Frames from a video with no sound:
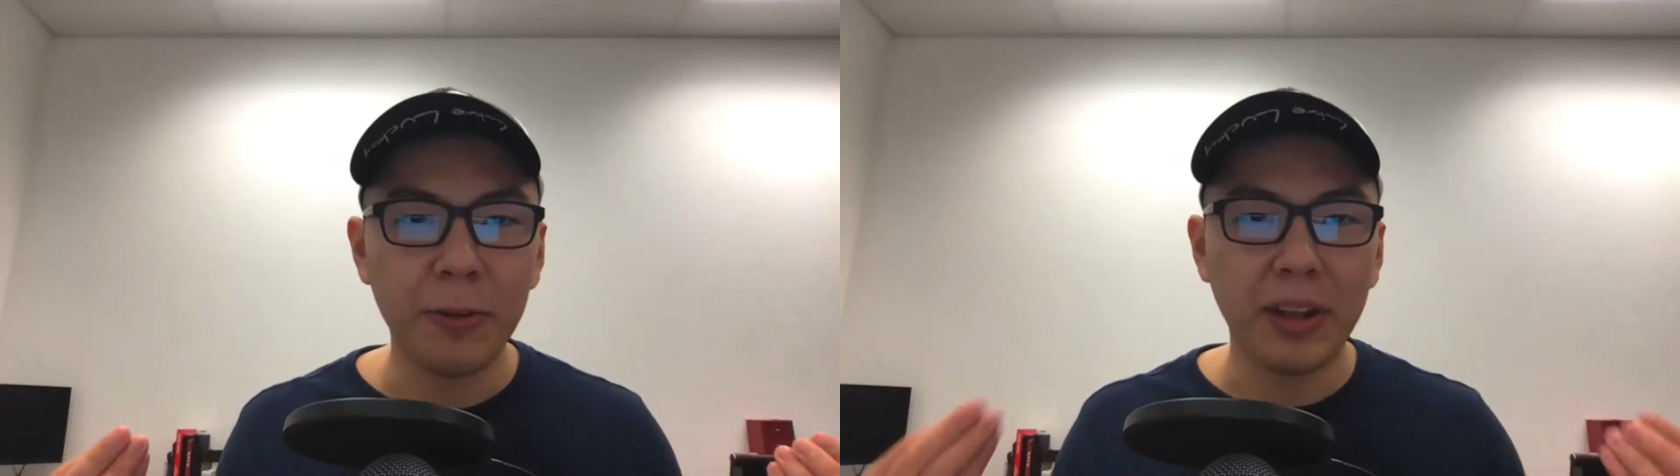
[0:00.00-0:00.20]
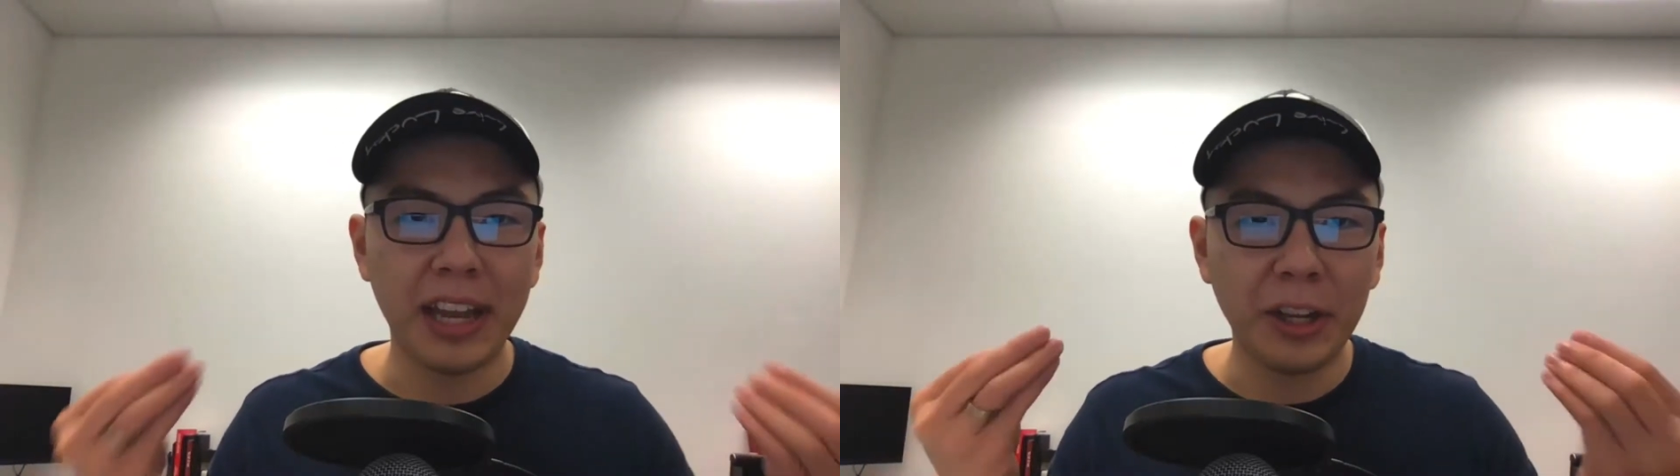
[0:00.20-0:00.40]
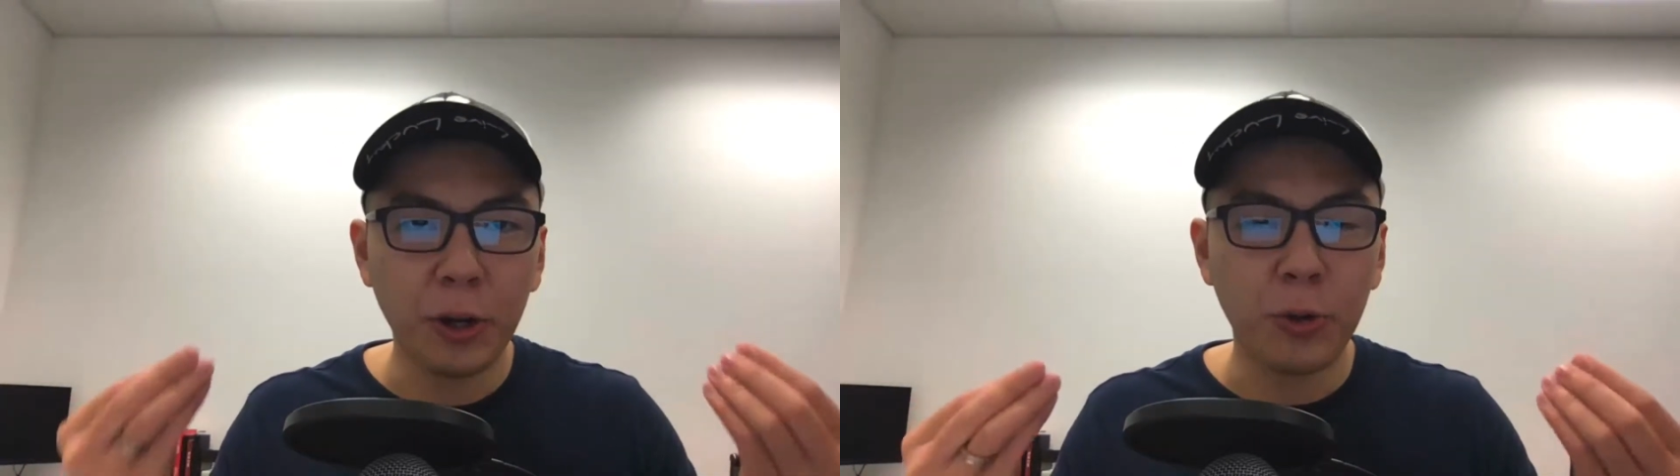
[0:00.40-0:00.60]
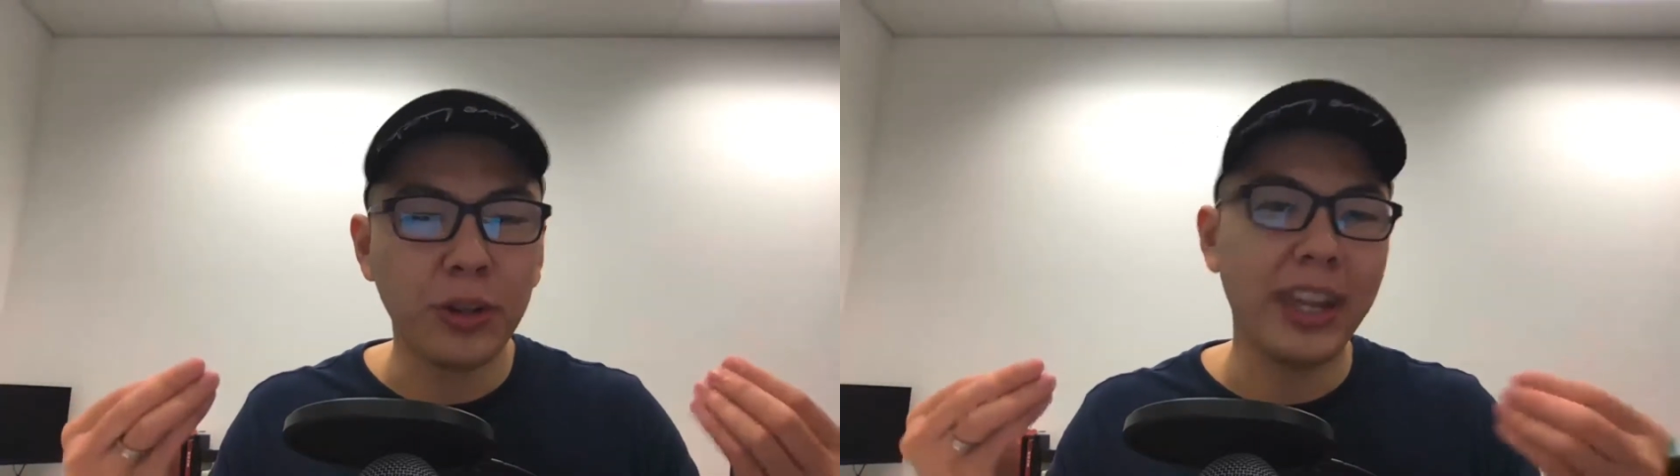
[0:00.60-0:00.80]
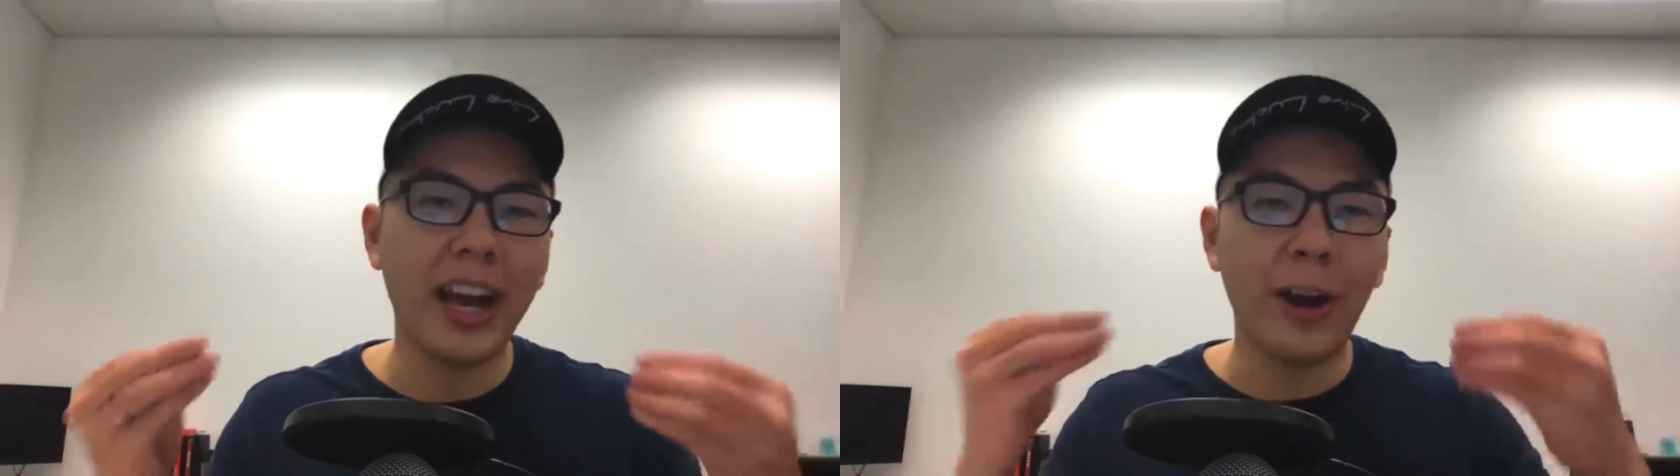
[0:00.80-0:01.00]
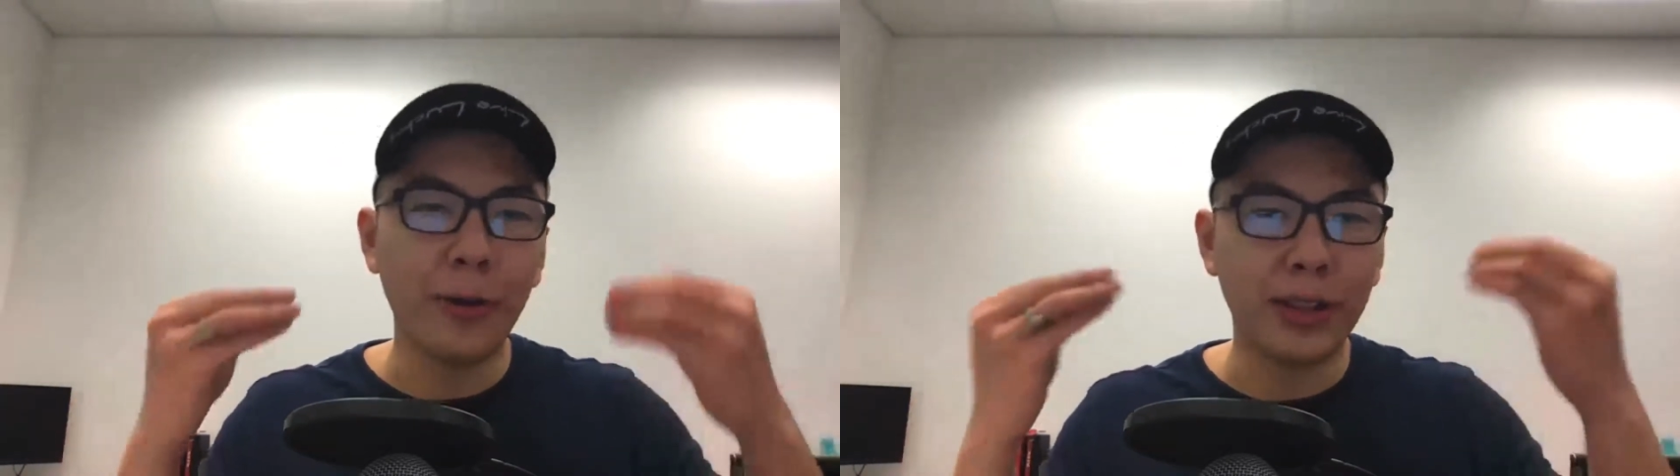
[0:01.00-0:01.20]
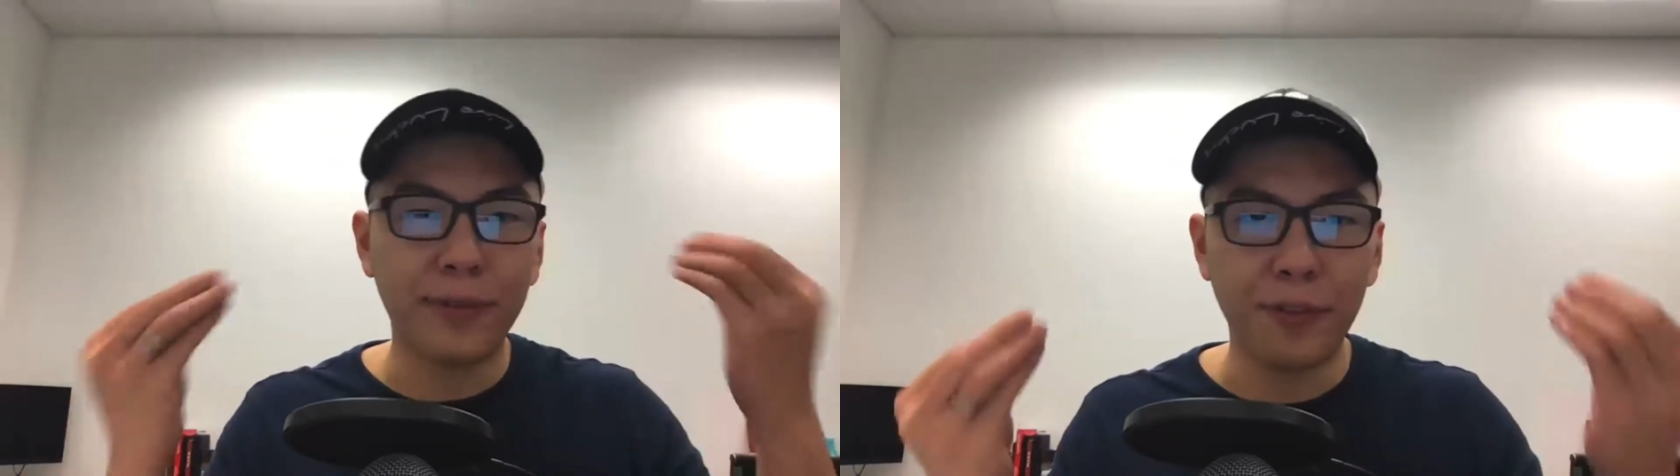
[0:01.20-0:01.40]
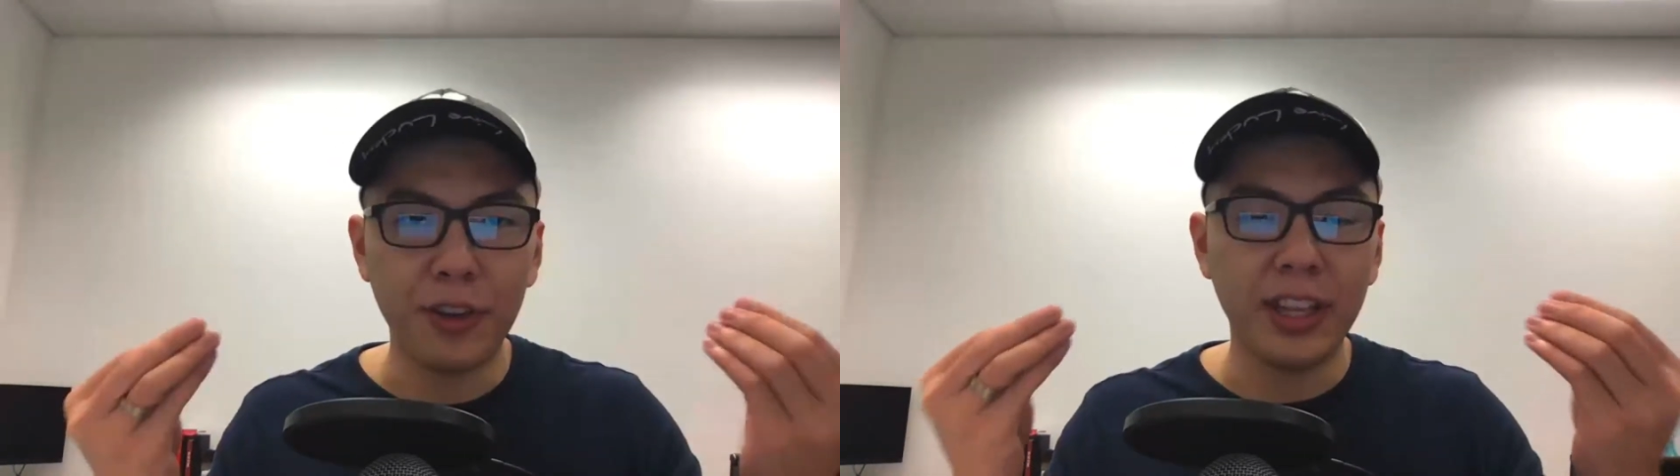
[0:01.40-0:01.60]
When they are not good, they are always
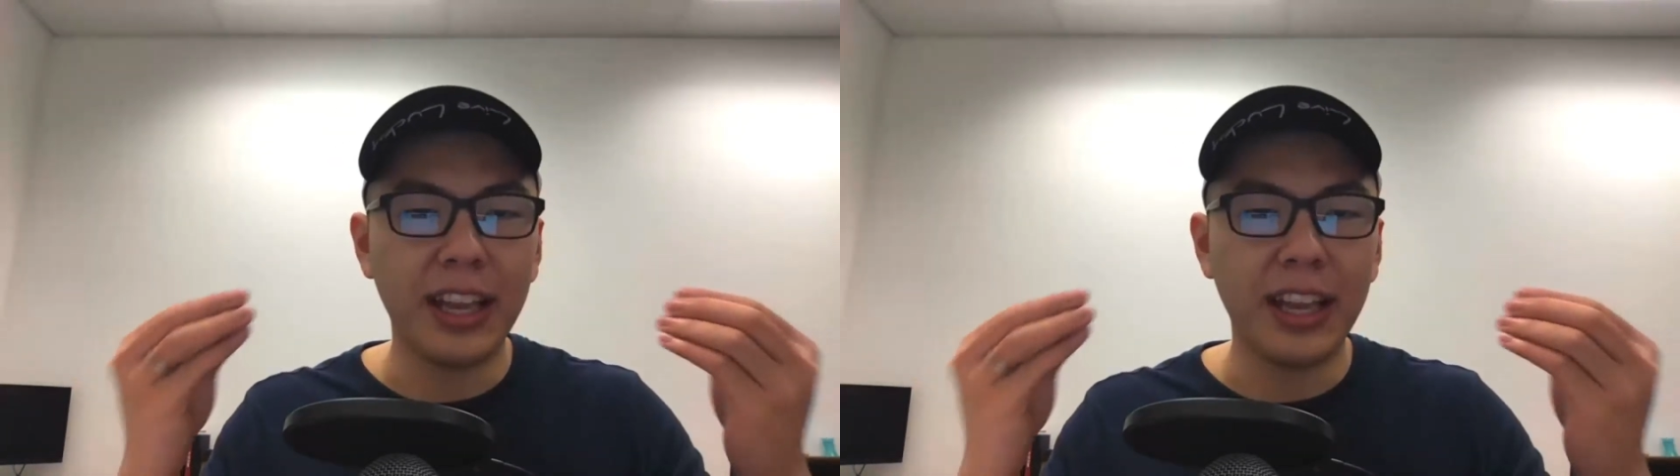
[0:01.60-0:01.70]
free.